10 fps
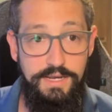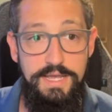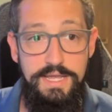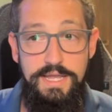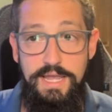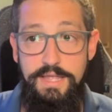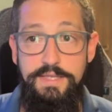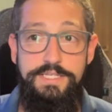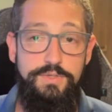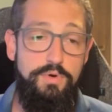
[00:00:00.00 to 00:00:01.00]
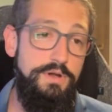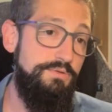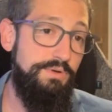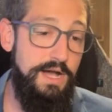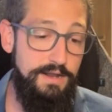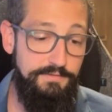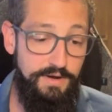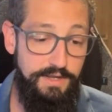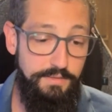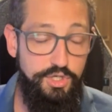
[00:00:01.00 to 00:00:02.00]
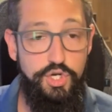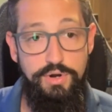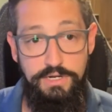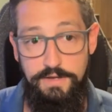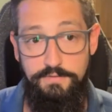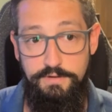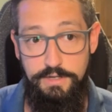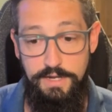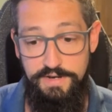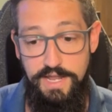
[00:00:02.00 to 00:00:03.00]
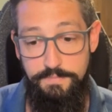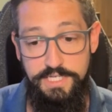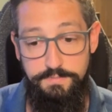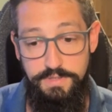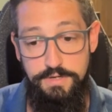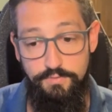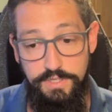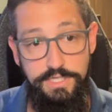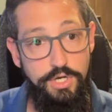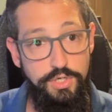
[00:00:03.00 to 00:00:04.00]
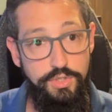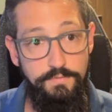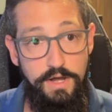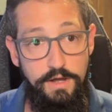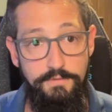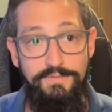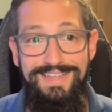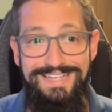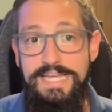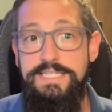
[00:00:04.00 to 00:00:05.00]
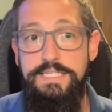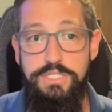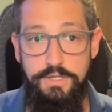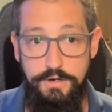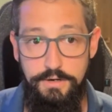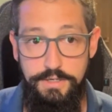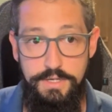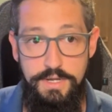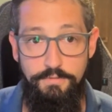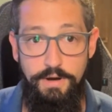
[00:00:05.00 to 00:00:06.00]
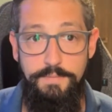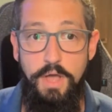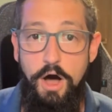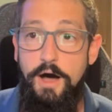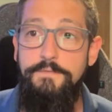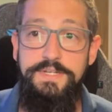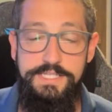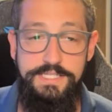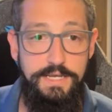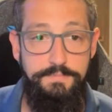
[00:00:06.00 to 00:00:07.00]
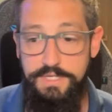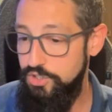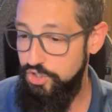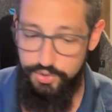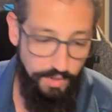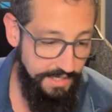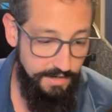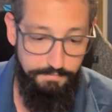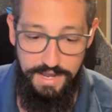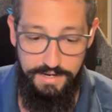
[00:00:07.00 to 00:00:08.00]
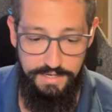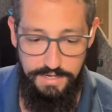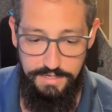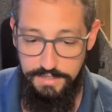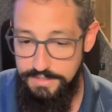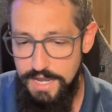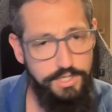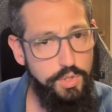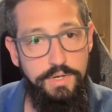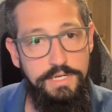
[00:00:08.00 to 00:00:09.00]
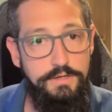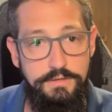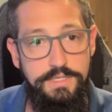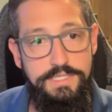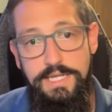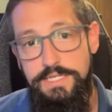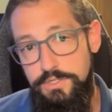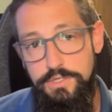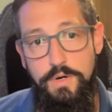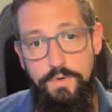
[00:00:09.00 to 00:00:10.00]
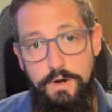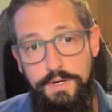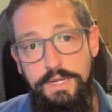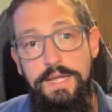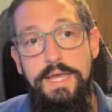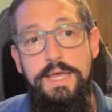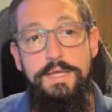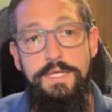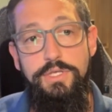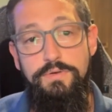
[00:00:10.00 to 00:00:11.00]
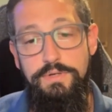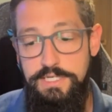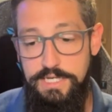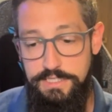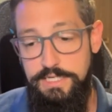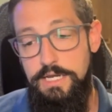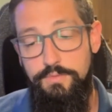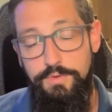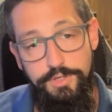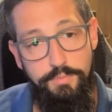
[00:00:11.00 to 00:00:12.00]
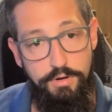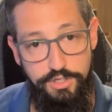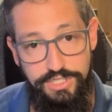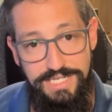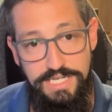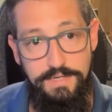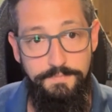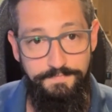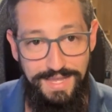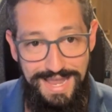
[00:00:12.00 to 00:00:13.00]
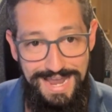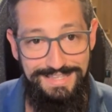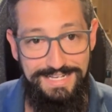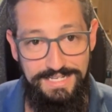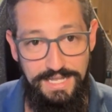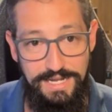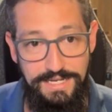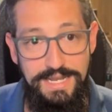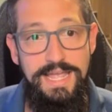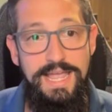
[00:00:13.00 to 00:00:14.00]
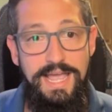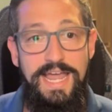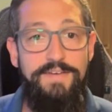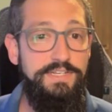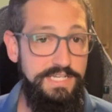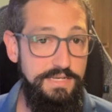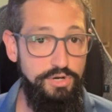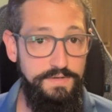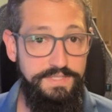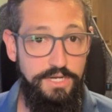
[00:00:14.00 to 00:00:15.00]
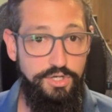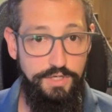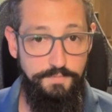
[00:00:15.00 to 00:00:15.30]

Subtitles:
and this is where you kind of find the maturity level of an MSP really start to evolve. Lessons learned, right? Often skipped because you just want to get them back in. And yeah, I totally learned this lesson. Don't worry. You need to get together with your project team and the client and have a debrief session.